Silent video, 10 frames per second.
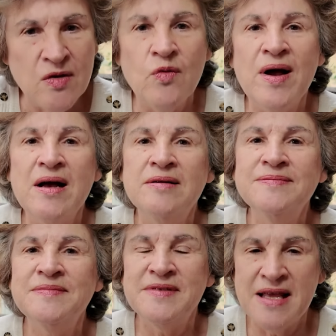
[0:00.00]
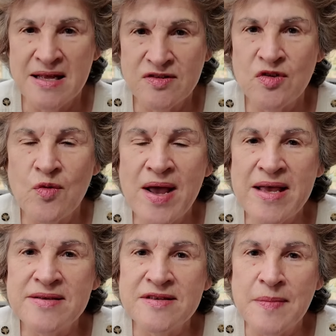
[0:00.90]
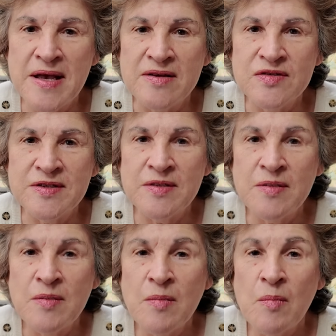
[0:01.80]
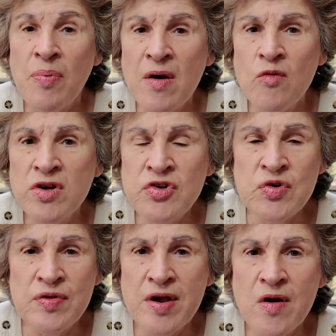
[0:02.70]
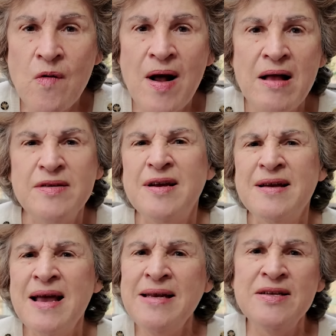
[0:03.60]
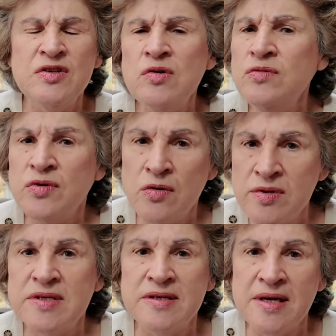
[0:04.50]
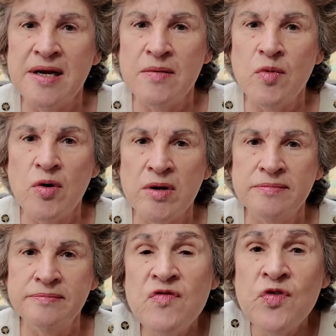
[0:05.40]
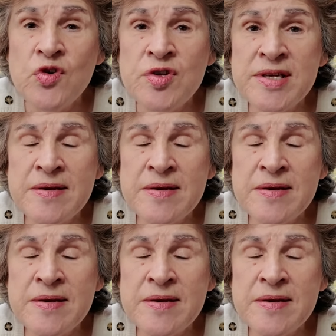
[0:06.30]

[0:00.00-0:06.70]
Well, that's the way it smells. But once you're there a while, you kind of don't notice it anymore. My first